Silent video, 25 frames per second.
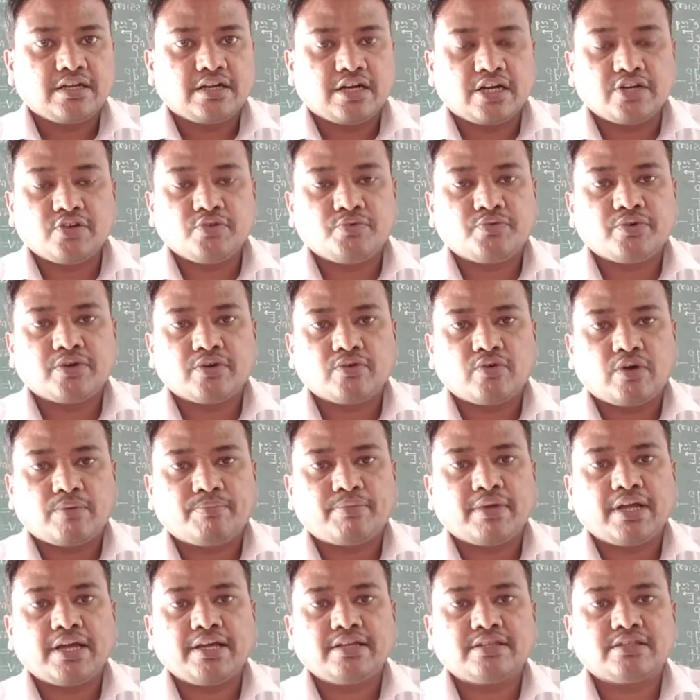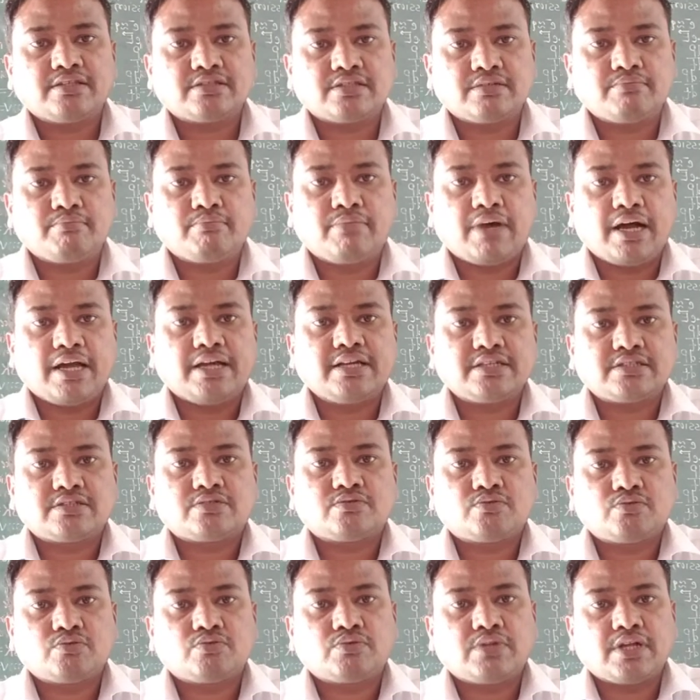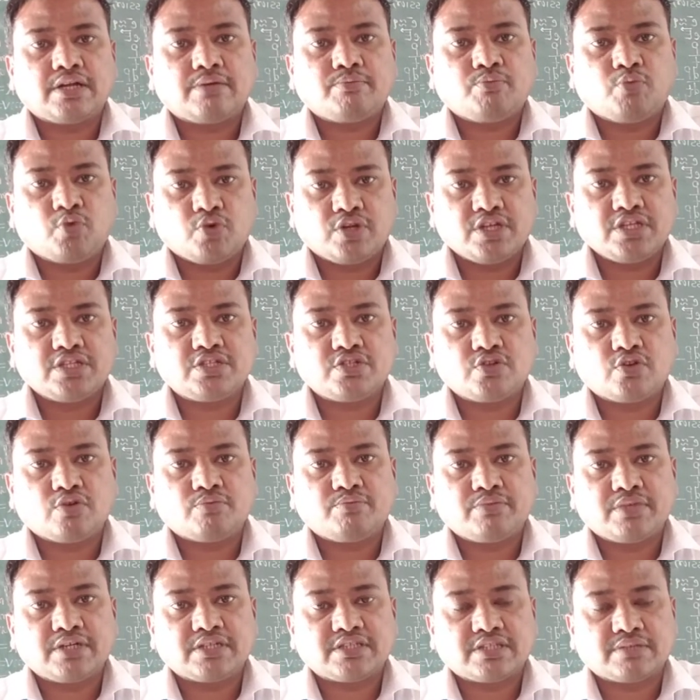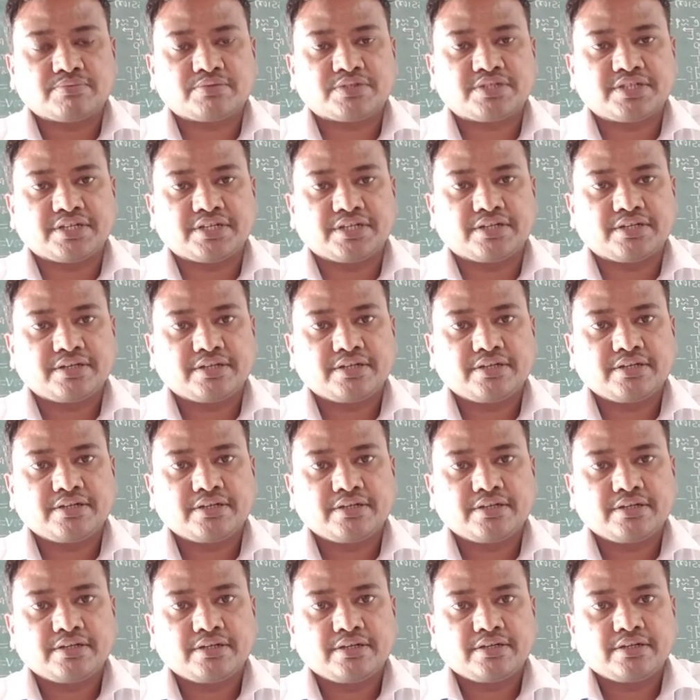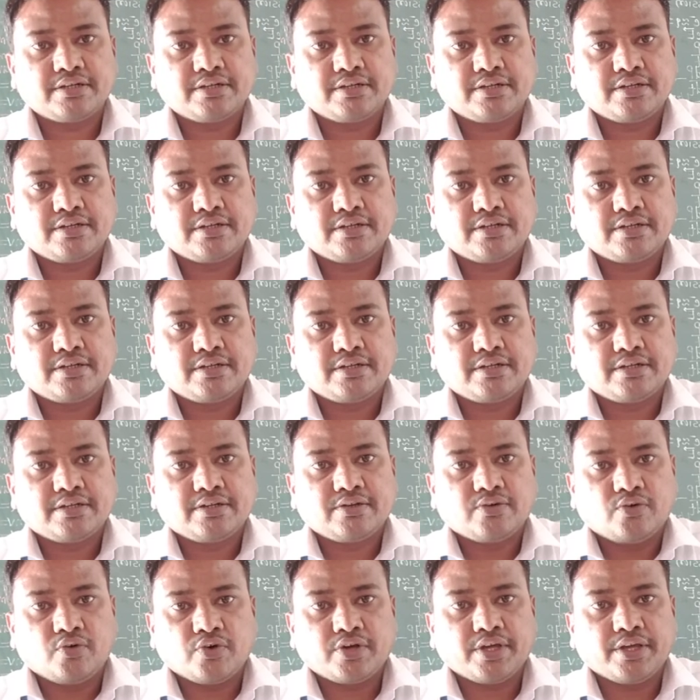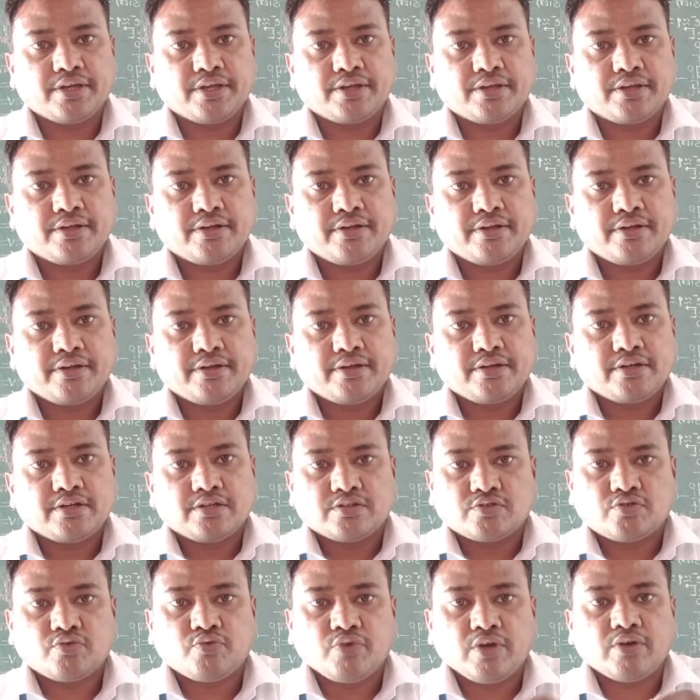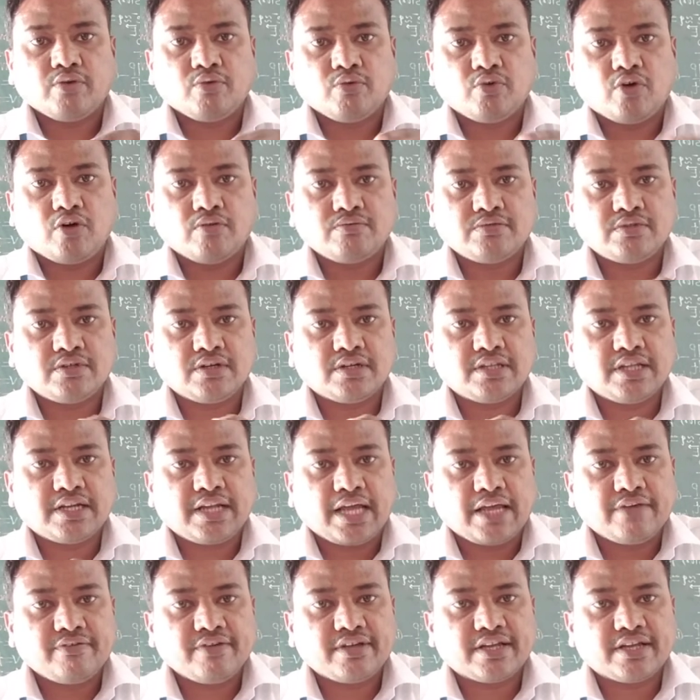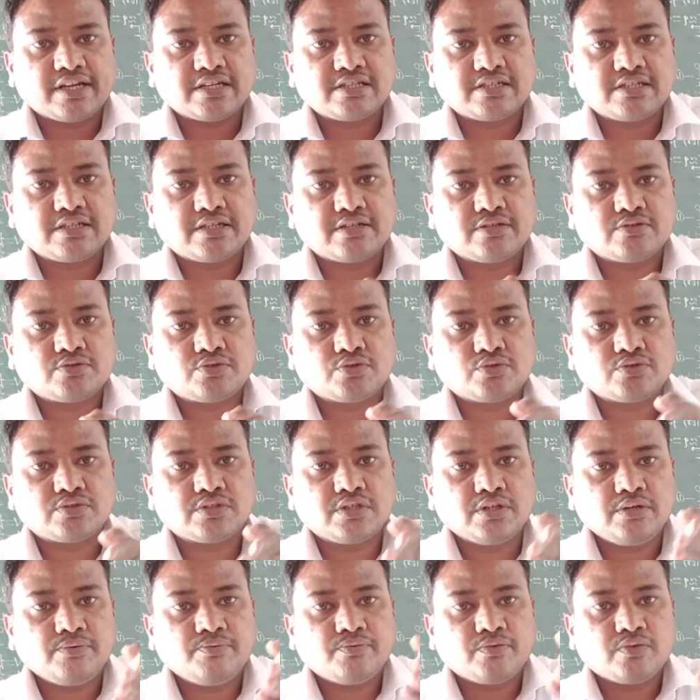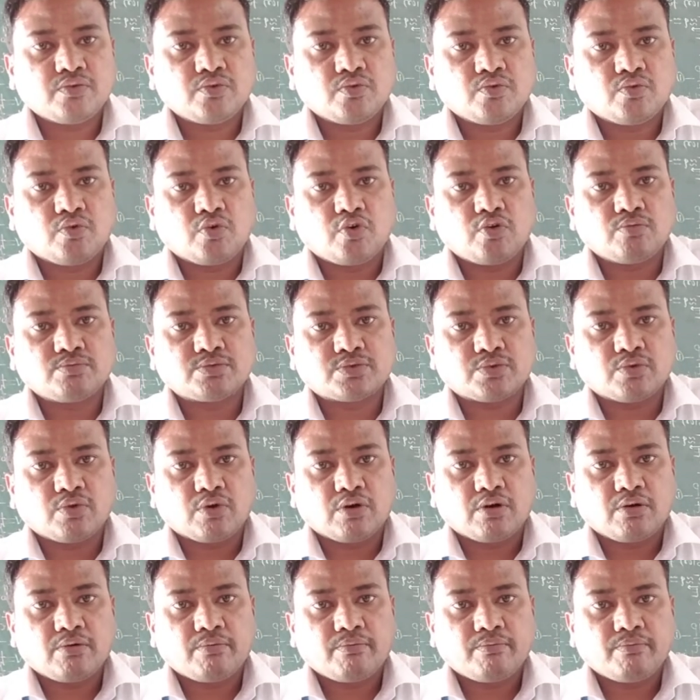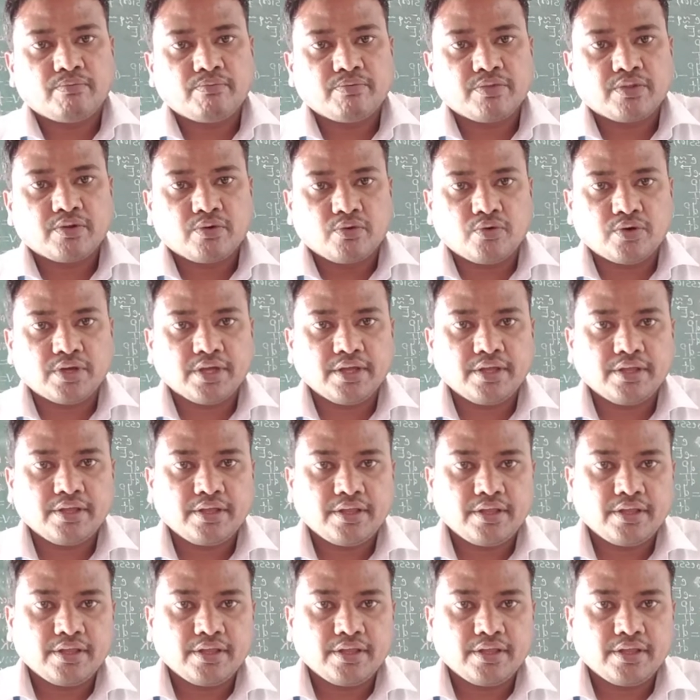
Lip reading: and if you apply some bias to that potential of the substrate, okay, so we are going to observe that IV characteristic shows the Ohm's law. Okay,